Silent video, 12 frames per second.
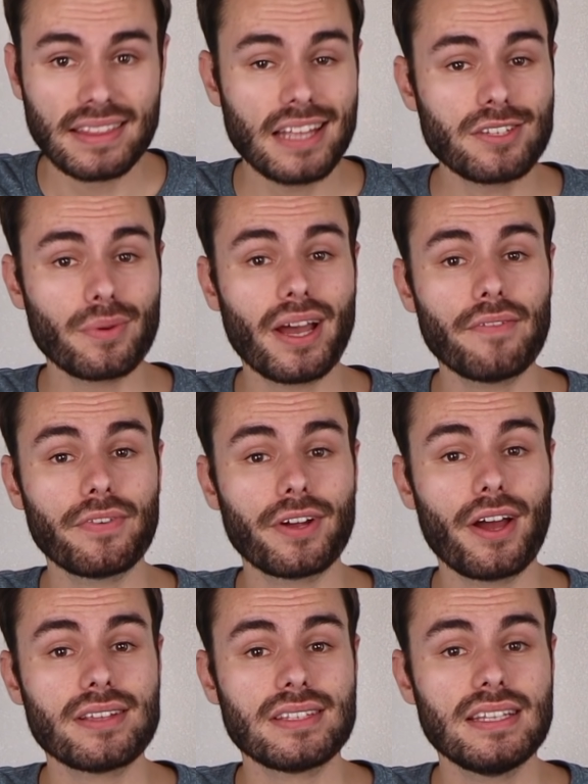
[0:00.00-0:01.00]
That's all we got for
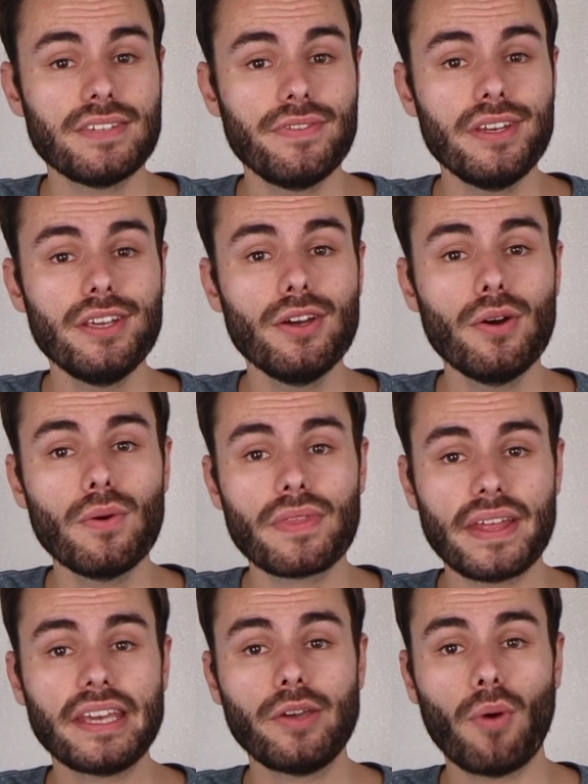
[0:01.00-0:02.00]
you guys in this video.
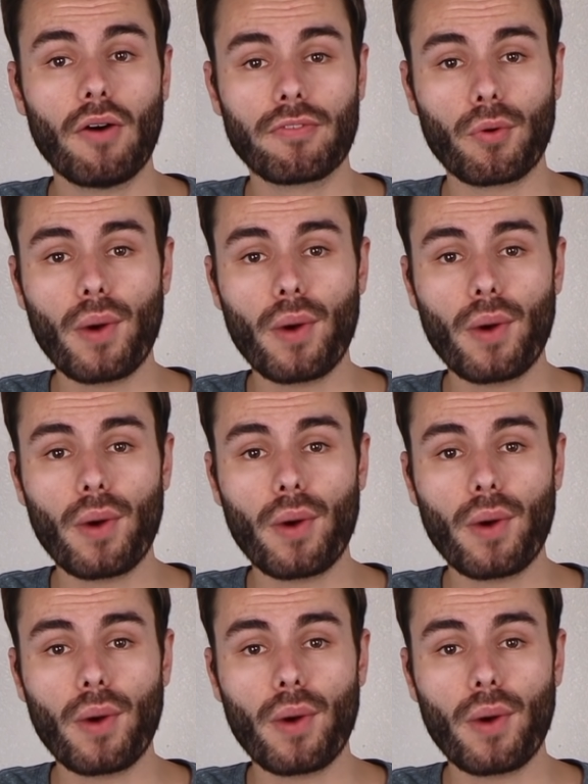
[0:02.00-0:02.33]
Thank you all for